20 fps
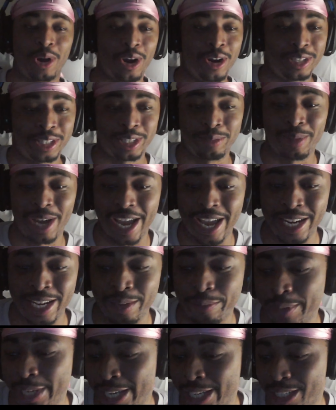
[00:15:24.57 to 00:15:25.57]
person by
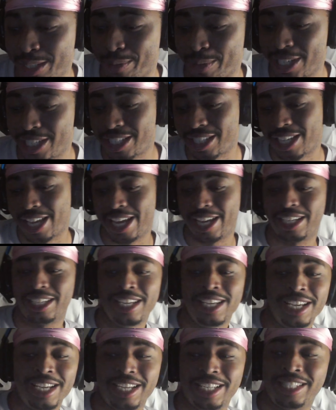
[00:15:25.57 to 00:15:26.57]
any means, but just
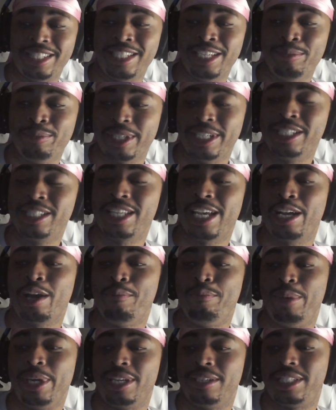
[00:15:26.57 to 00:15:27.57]
like it seems it's like
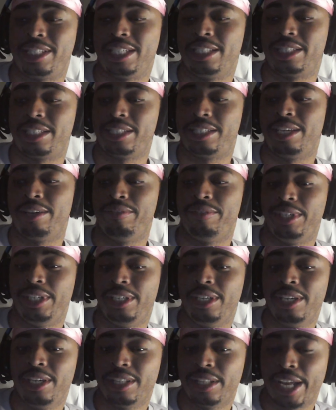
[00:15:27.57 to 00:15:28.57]
a bit of
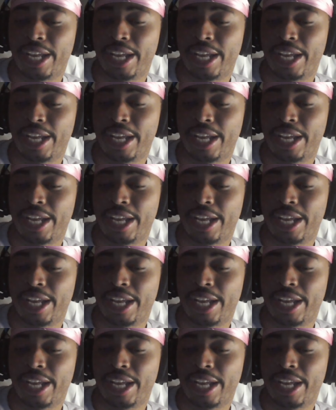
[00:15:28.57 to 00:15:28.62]
sensitivity.